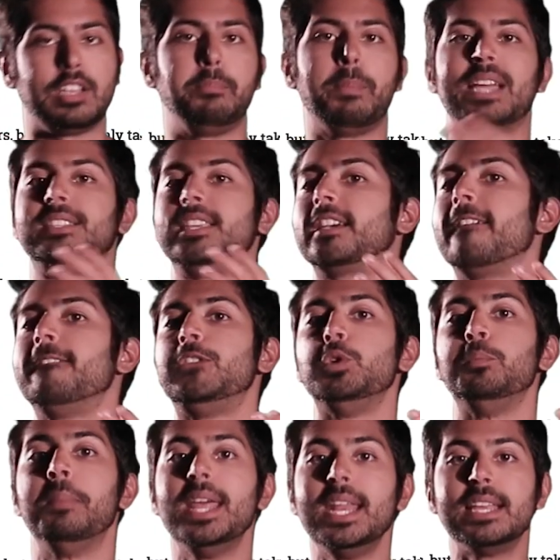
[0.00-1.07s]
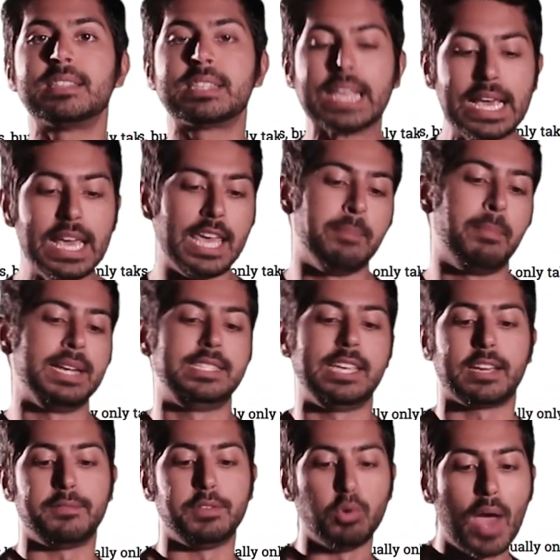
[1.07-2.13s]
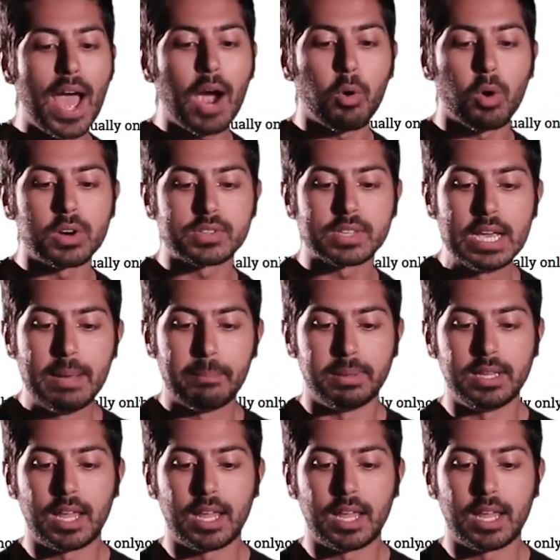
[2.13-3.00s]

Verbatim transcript: It might take a few minutes, it might take a few hours, but